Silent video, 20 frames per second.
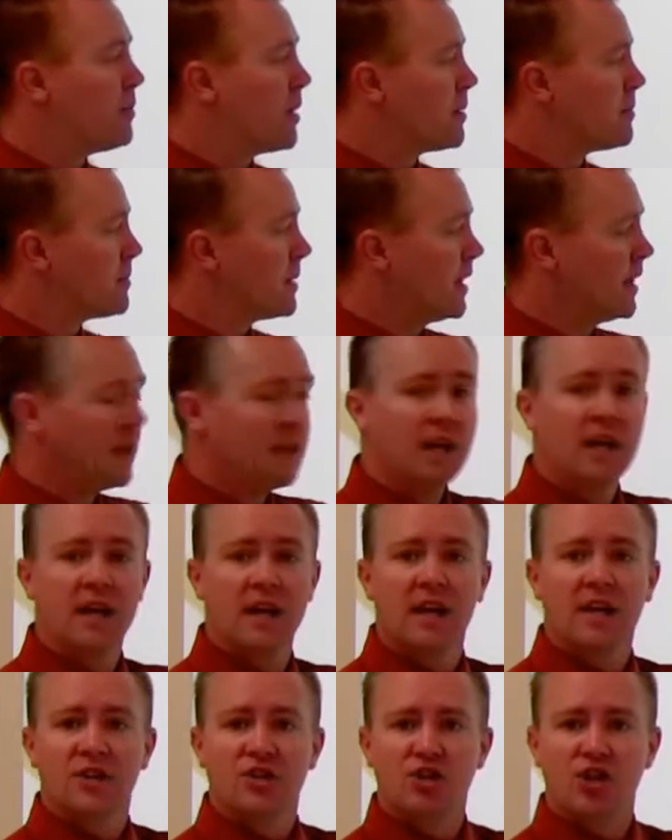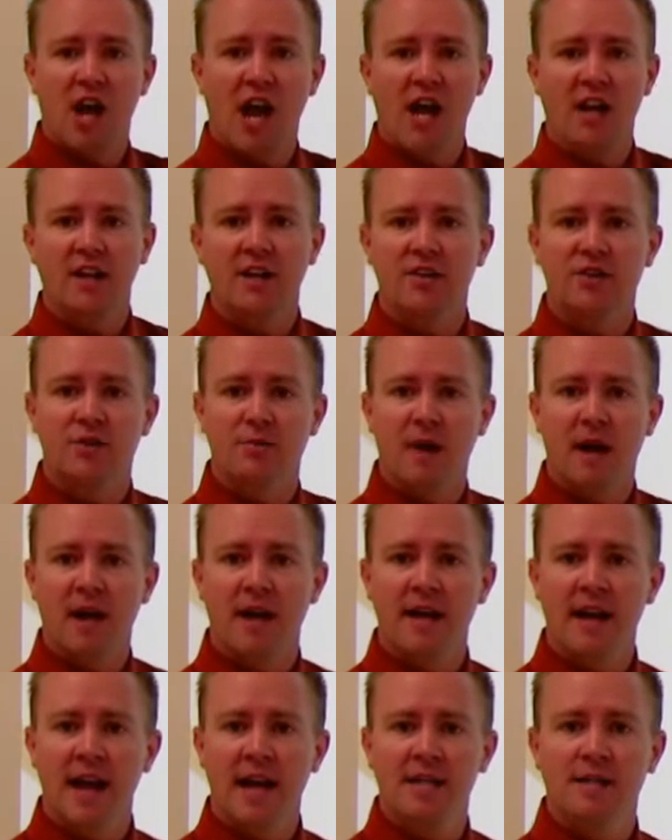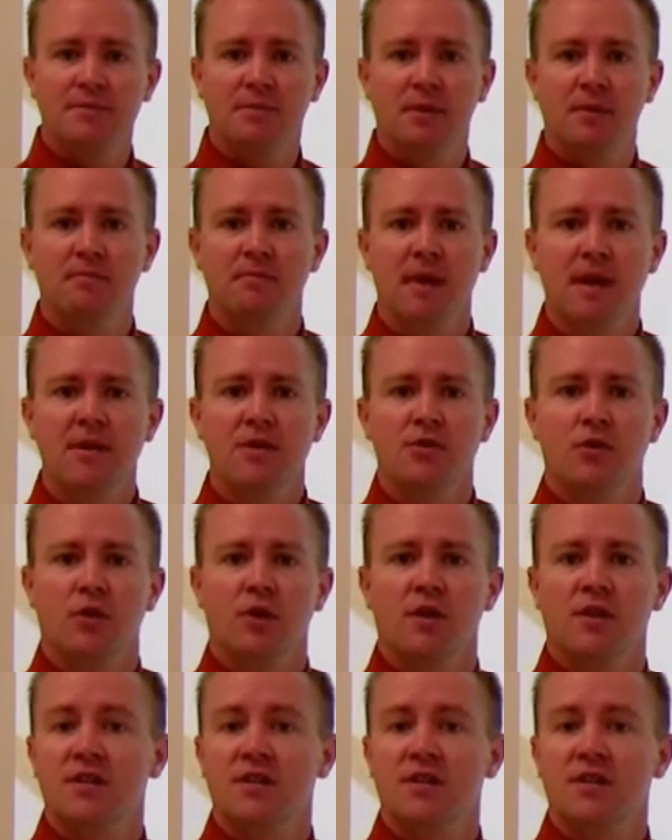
but be challenged by an expert mentor,